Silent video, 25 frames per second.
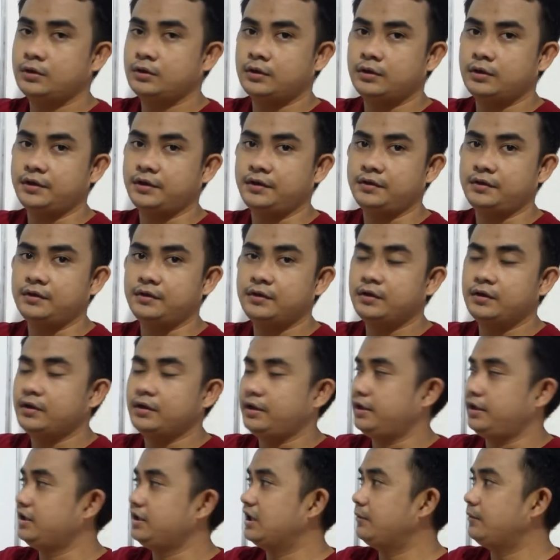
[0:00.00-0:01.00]
Okay.
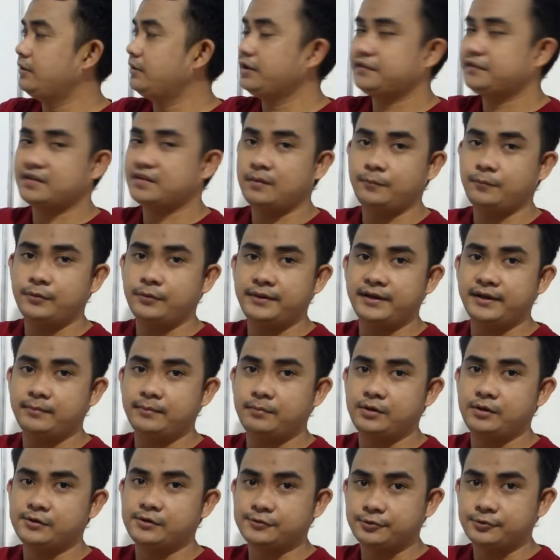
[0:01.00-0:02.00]
In our example
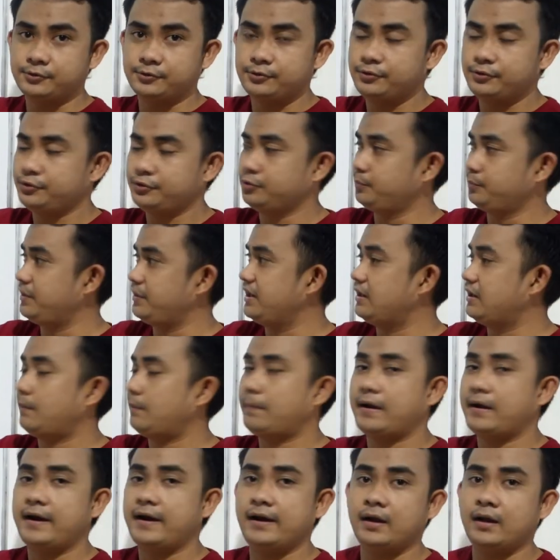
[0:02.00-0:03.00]
number 2, yung
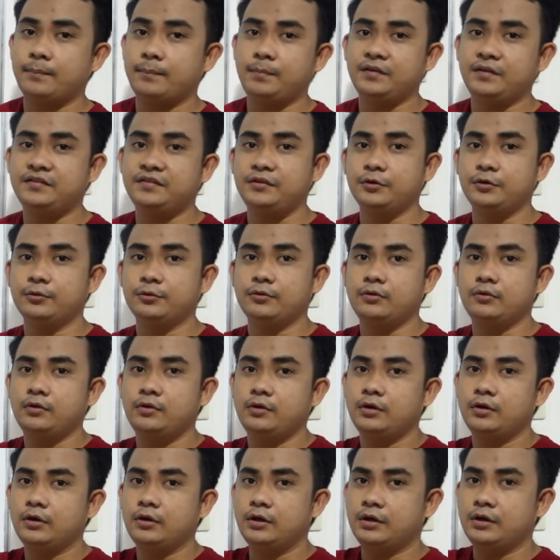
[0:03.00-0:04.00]
pinapahanap is
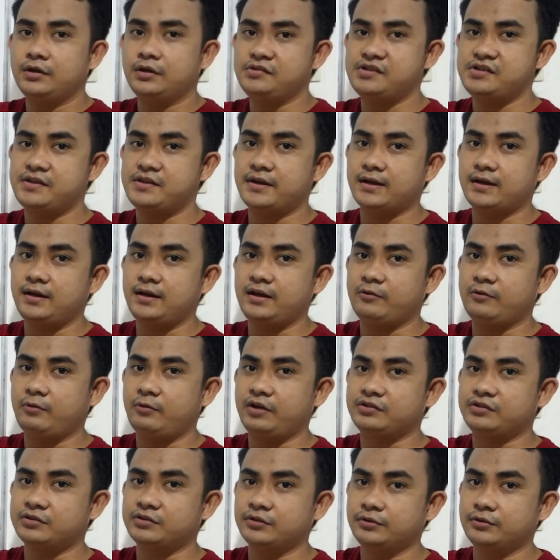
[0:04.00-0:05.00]
yung general
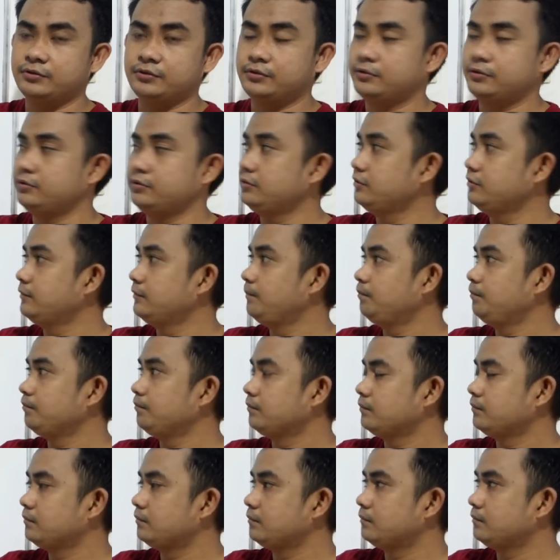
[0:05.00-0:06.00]
equation ng
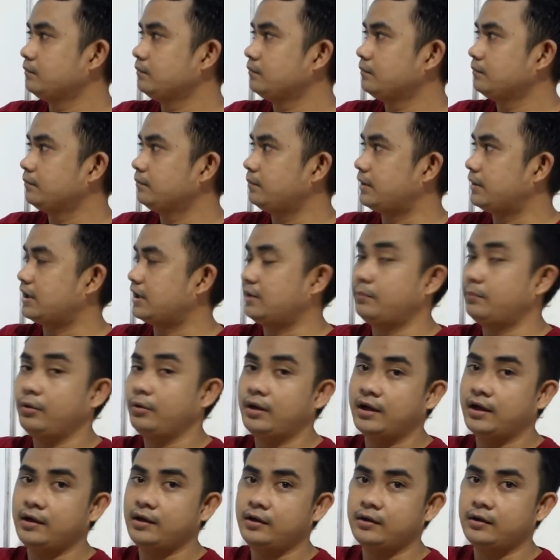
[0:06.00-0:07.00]

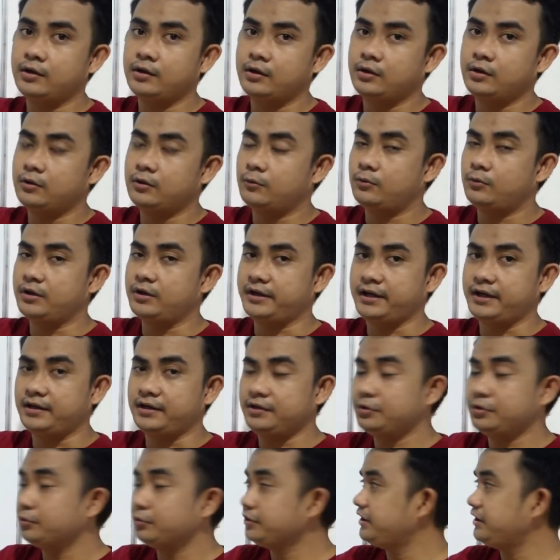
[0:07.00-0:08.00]
parabola. Wherein
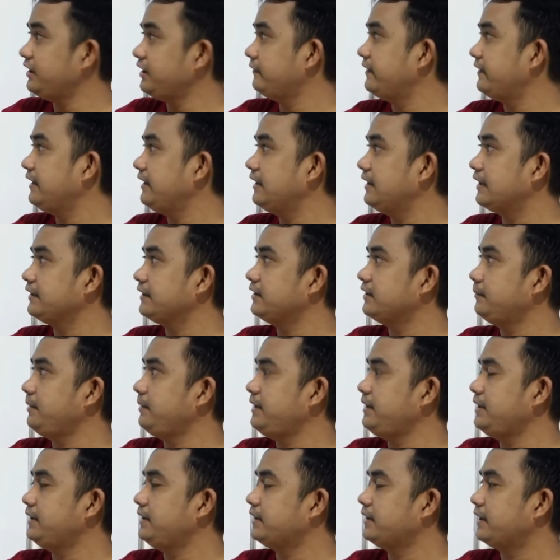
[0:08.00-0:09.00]
yung given lang na
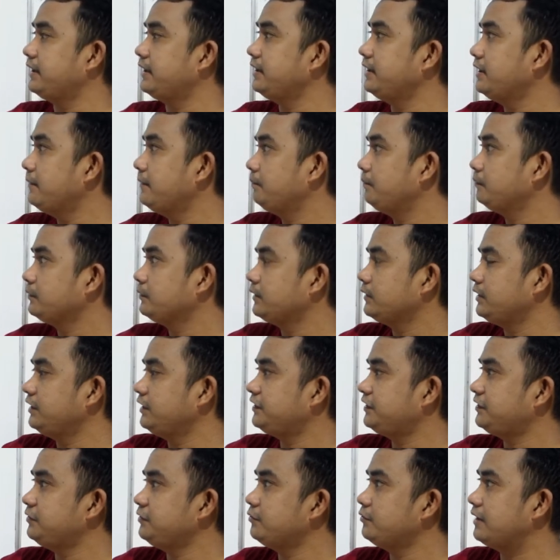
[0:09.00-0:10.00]
binigay
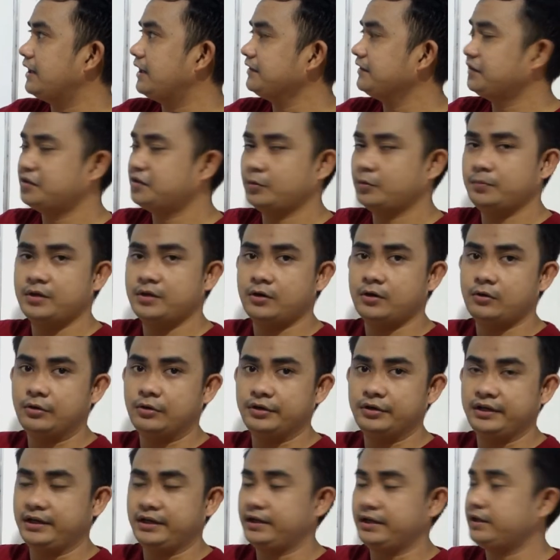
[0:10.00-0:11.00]
is yung axis of the
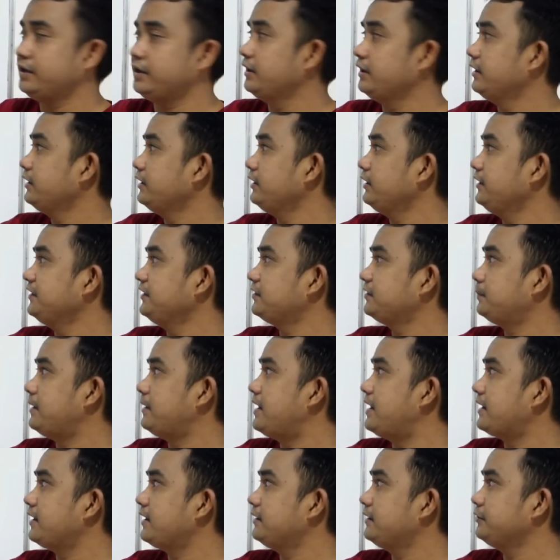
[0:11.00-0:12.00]
conic is
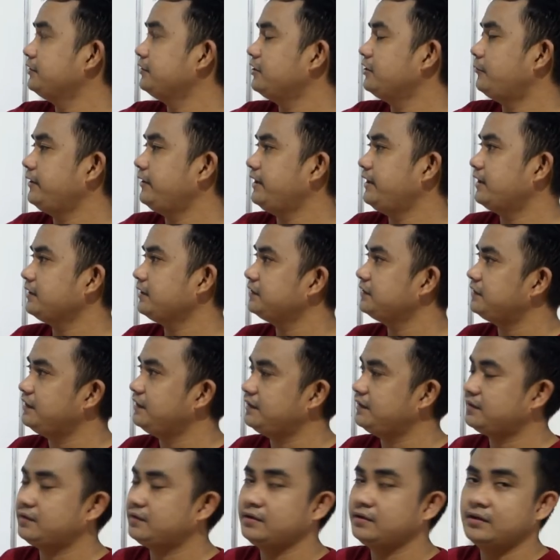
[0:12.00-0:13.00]
parallel to the
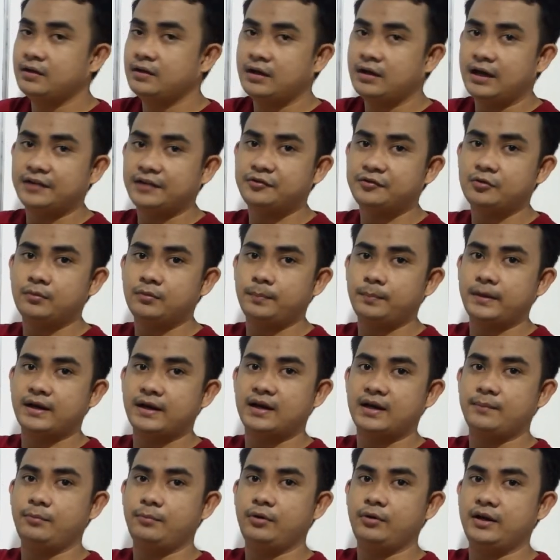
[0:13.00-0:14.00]
y-axis at yung
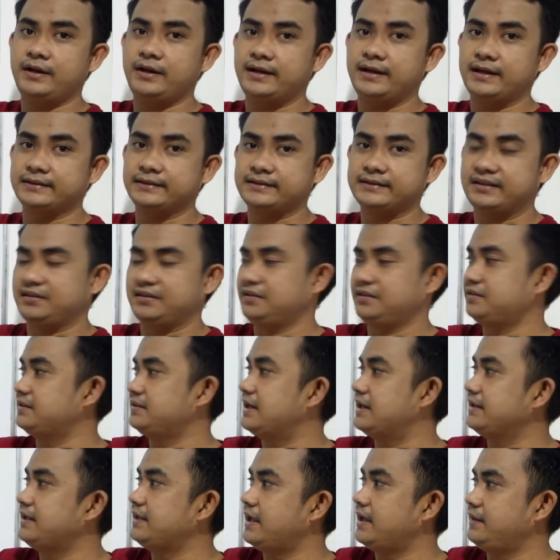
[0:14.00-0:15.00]
parabola natin is
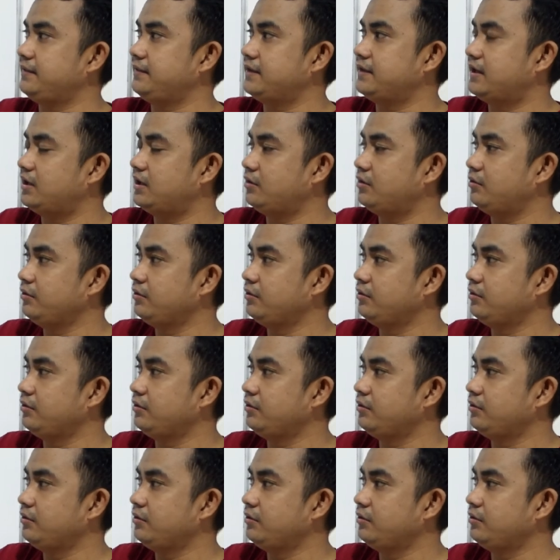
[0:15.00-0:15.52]
dadaan daw